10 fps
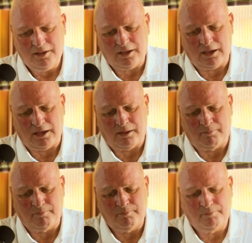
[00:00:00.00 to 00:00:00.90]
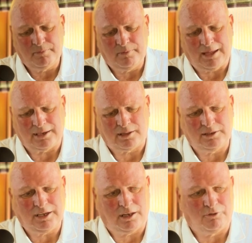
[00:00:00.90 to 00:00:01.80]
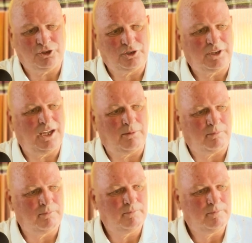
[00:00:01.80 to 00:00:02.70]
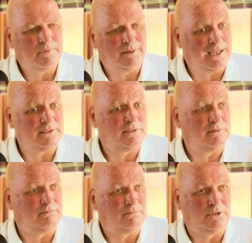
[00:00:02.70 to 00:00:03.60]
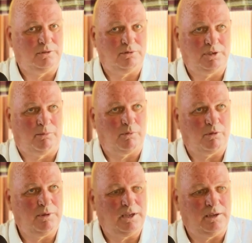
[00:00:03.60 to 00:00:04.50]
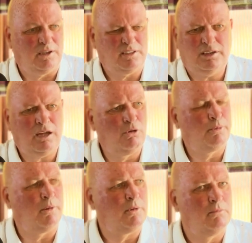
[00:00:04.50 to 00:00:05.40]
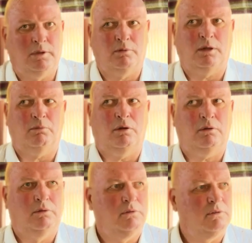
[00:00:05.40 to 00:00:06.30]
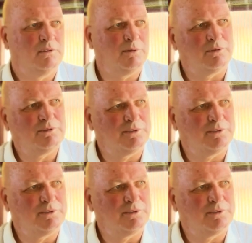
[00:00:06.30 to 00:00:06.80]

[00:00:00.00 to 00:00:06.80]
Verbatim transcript: OG, um, Anglia Television came. They asked to, to do something with me, and I said, "Yeah, no problem." They were like, "What?" They was